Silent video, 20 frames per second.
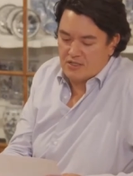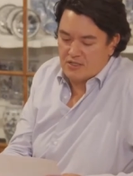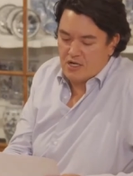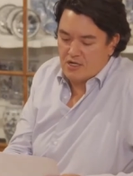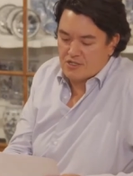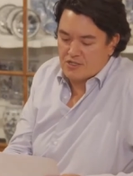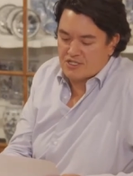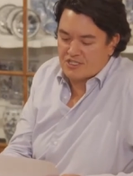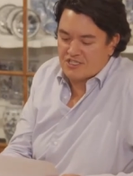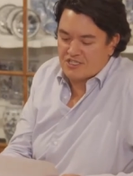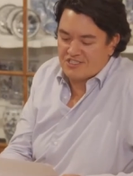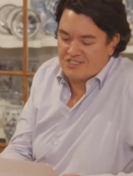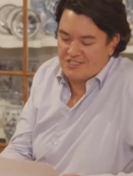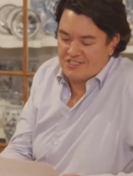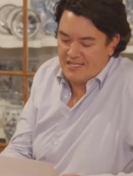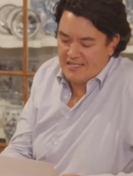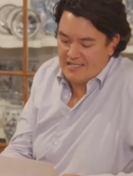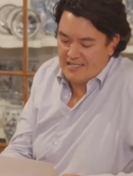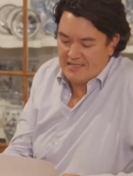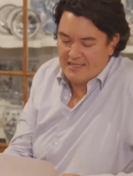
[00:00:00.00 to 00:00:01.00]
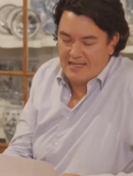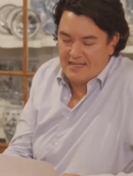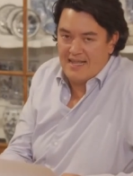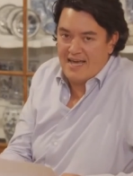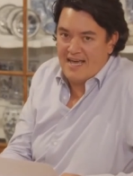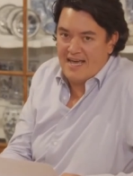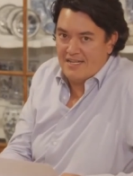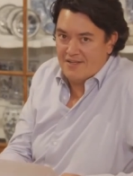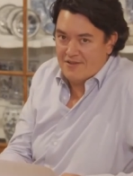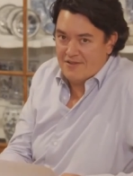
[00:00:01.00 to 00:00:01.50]
answer C,
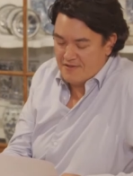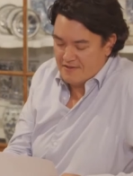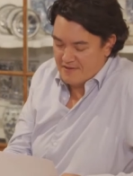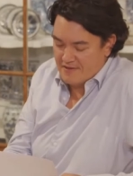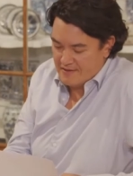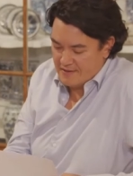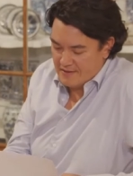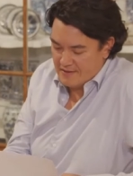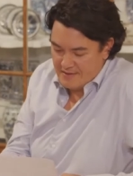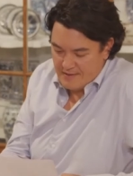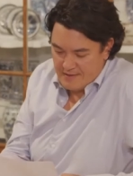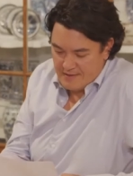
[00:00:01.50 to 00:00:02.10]
Leiden,